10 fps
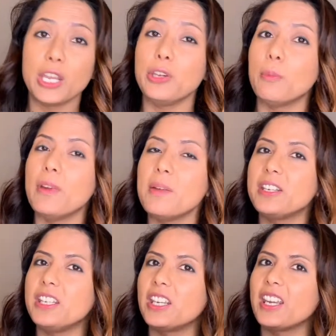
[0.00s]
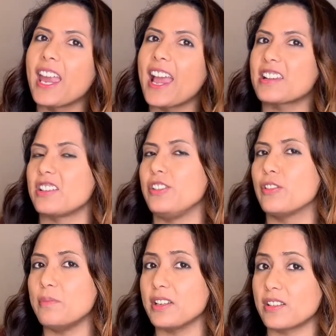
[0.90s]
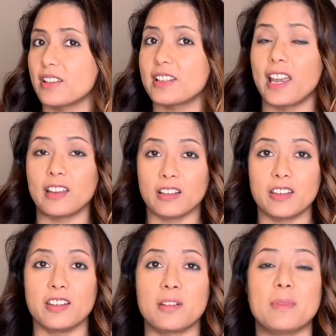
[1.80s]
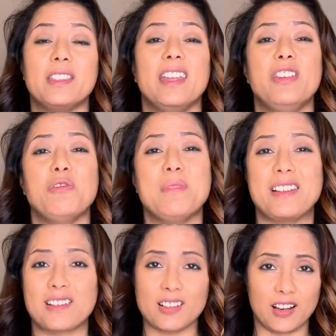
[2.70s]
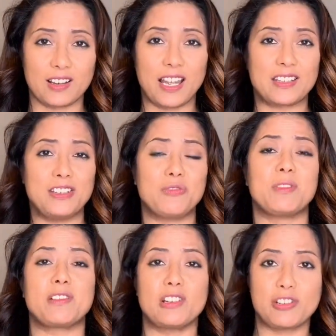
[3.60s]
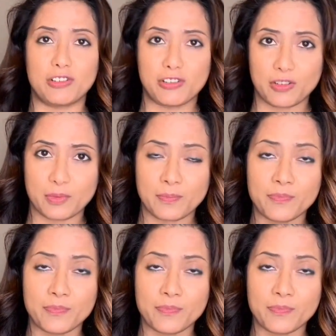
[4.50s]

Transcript: you may be kicking ass in your business and career, but then you may suck at intimate relationships.